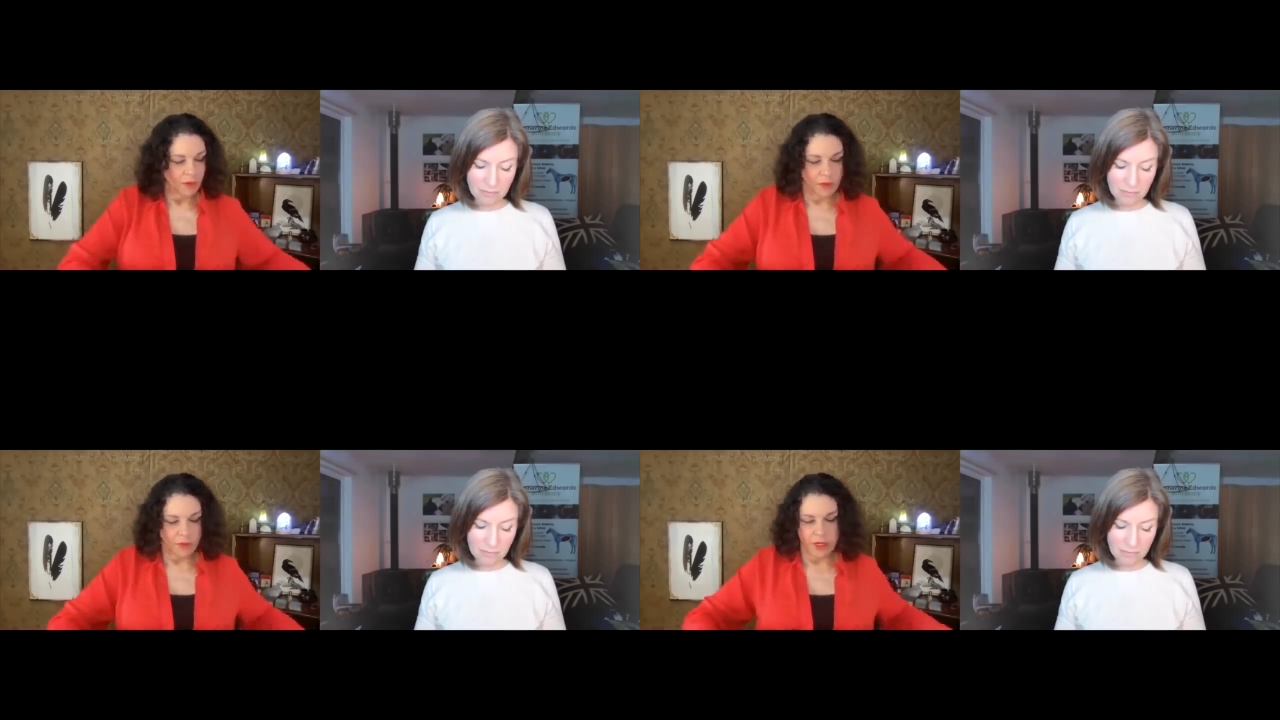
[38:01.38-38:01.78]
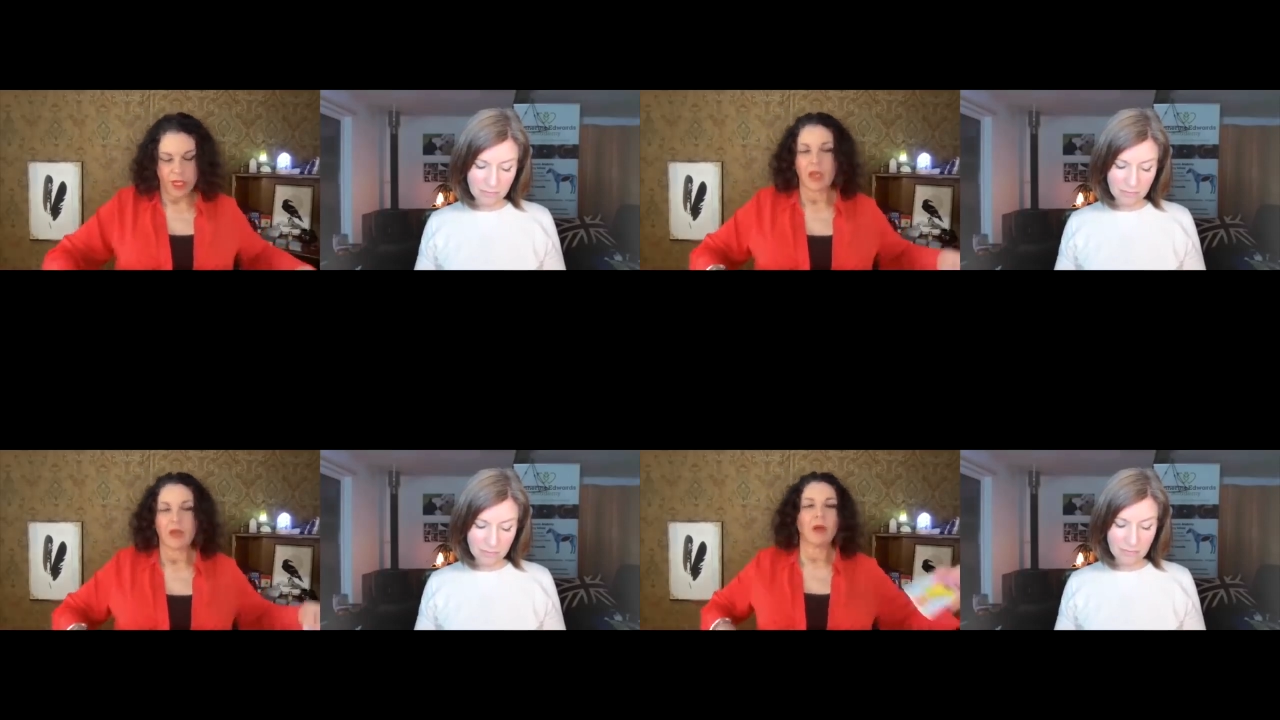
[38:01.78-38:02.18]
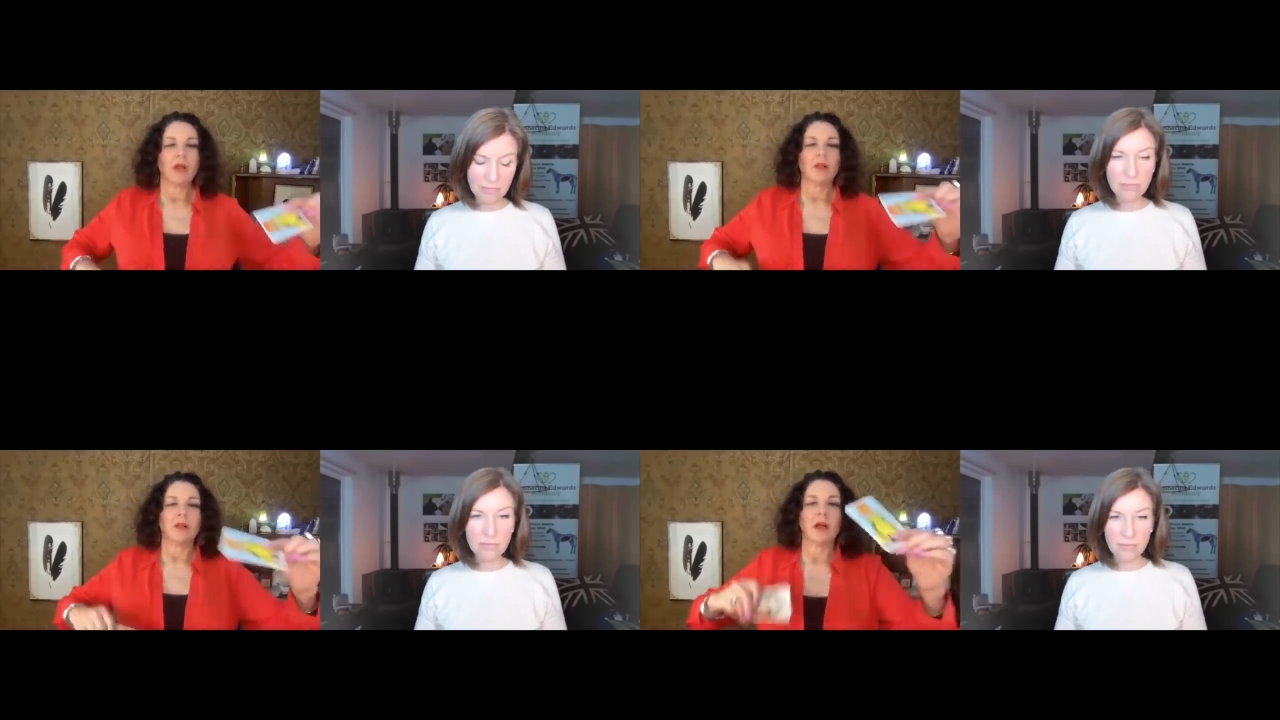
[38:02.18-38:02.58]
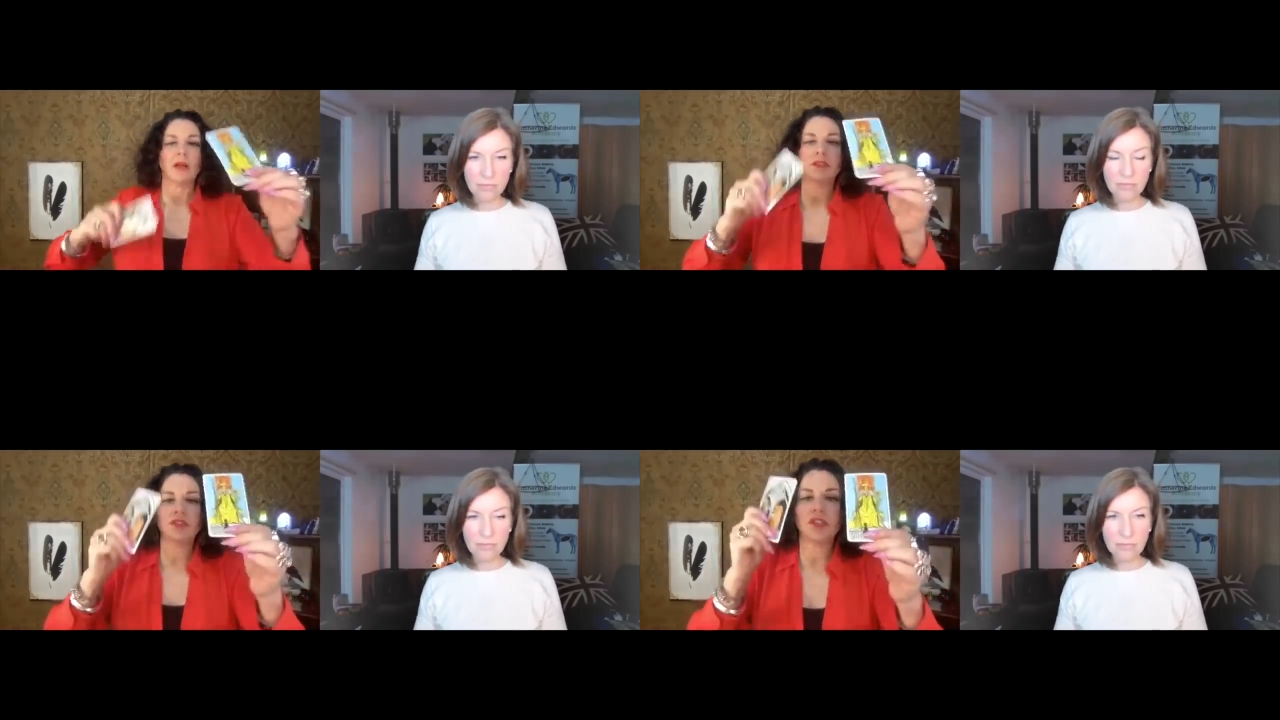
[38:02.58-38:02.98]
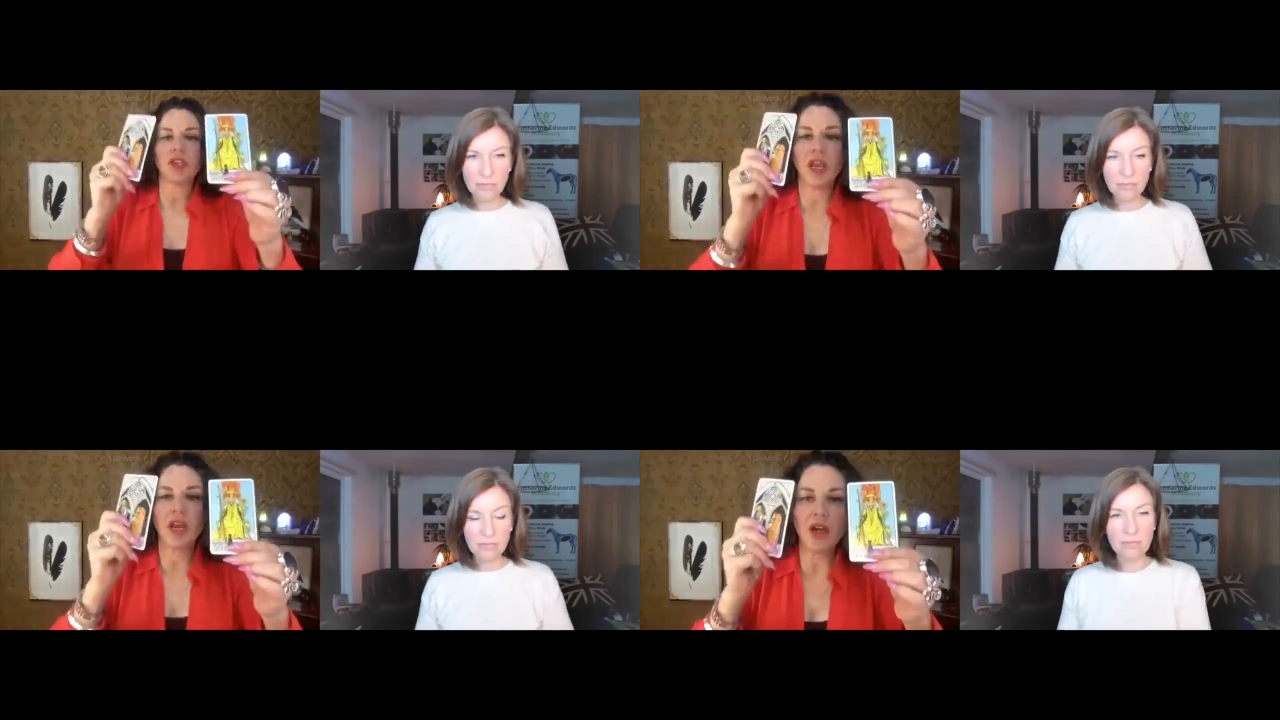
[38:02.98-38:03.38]
Speaker 1: Okay, well, I'd
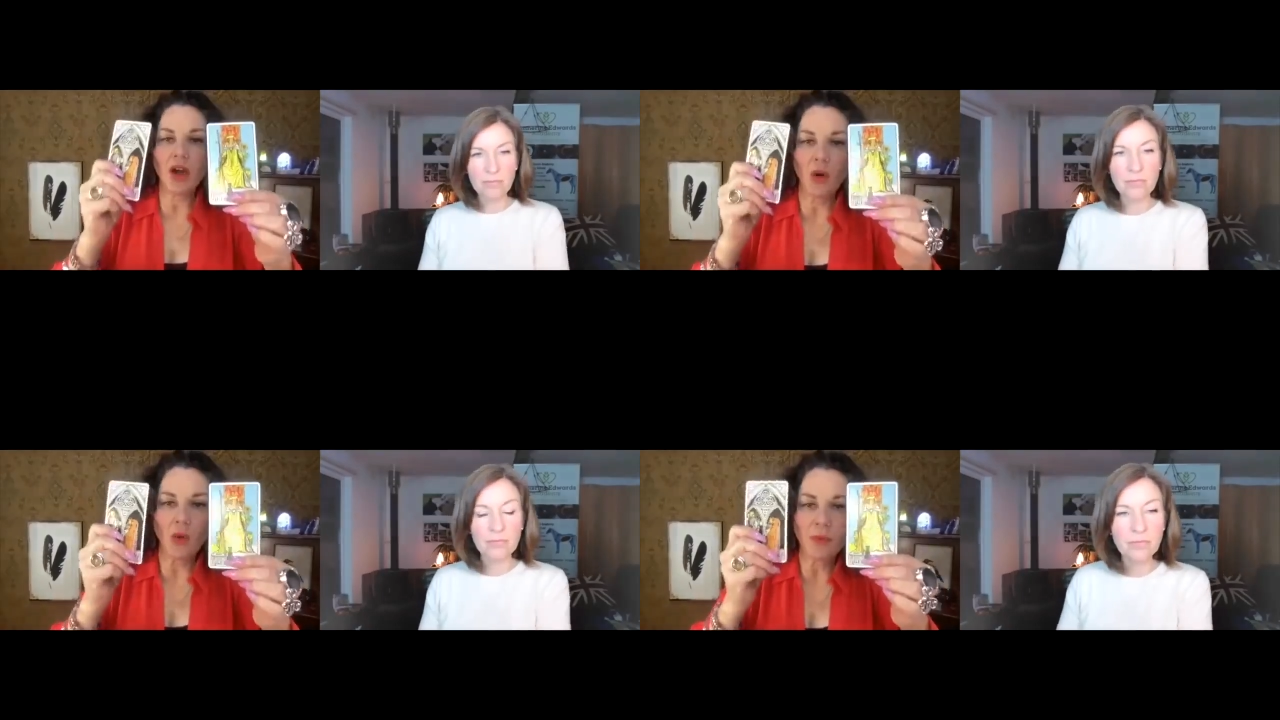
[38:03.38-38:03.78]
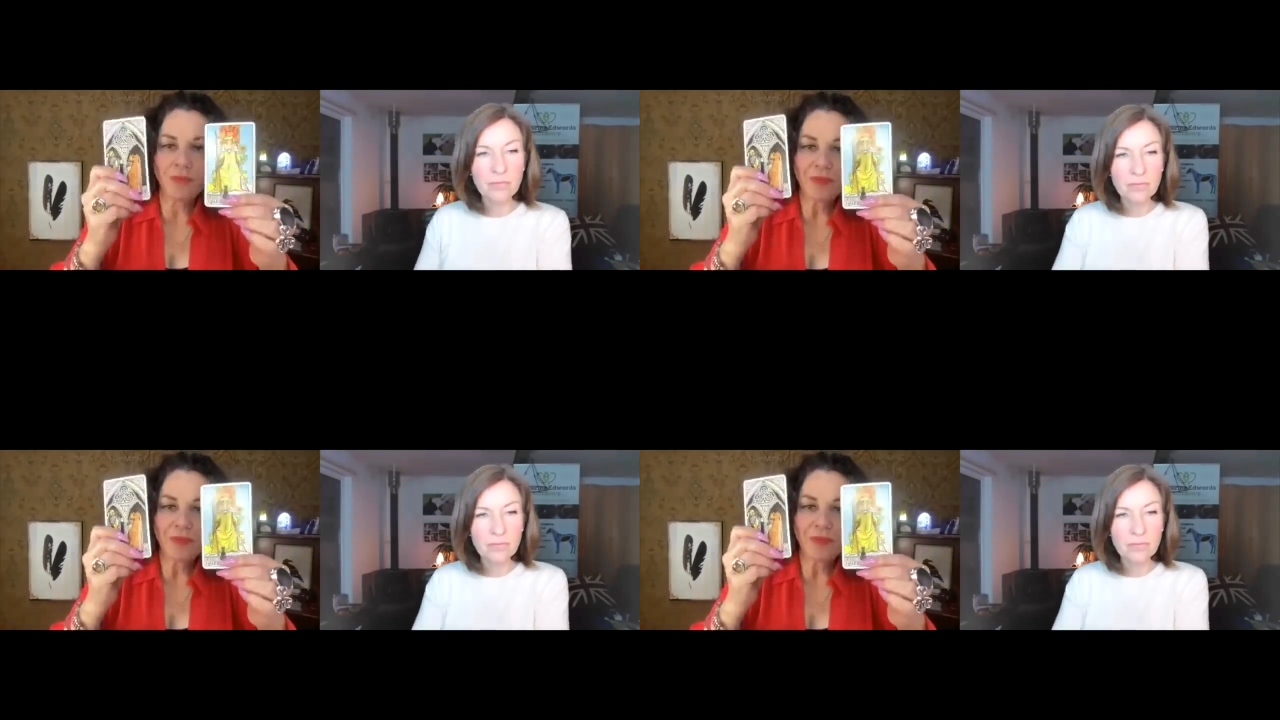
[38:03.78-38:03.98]
say no